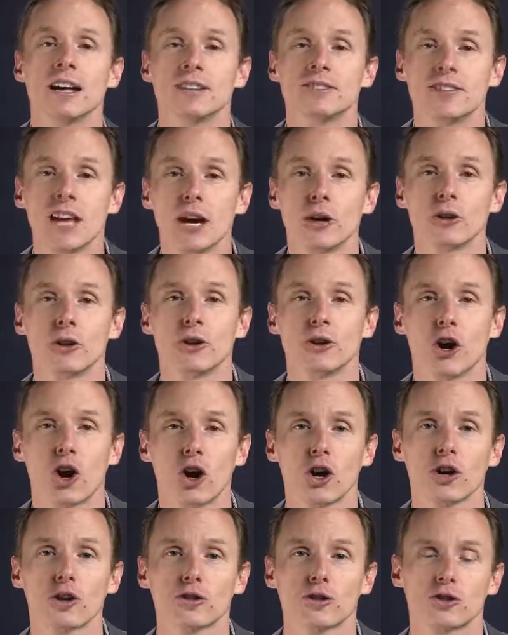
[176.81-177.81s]
down on
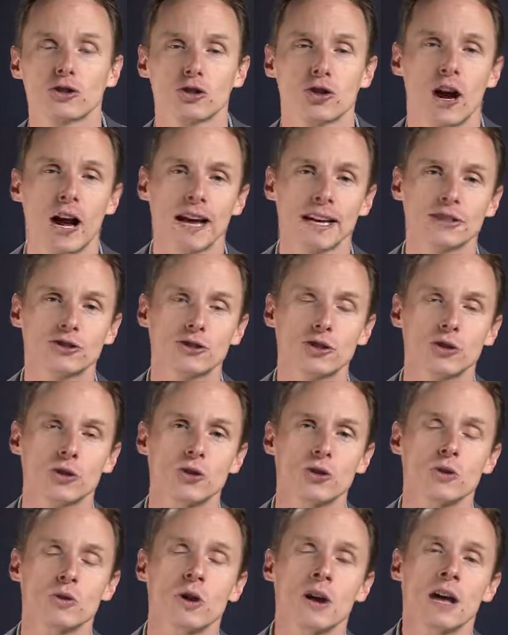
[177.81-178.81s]
Earth trying
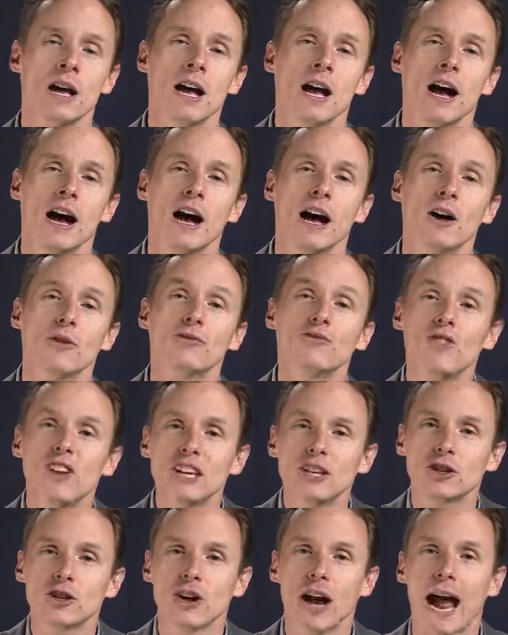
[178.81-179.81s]
to
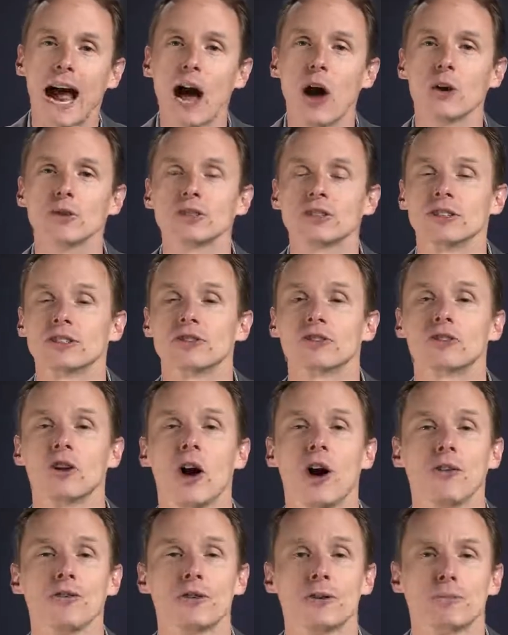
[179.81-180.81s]
figure out and
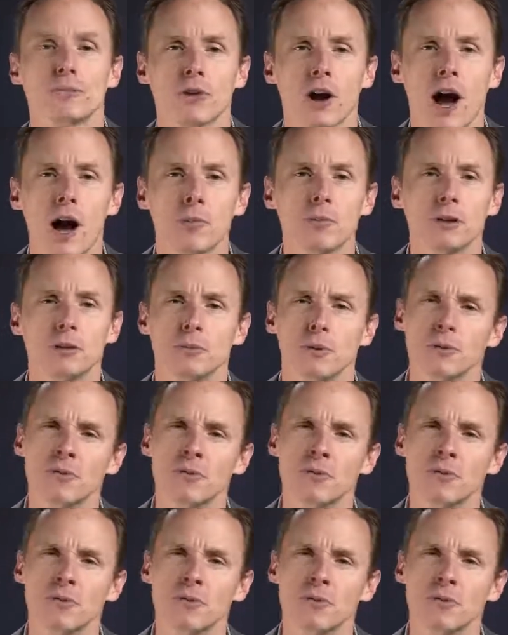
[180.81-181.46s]
solve the problem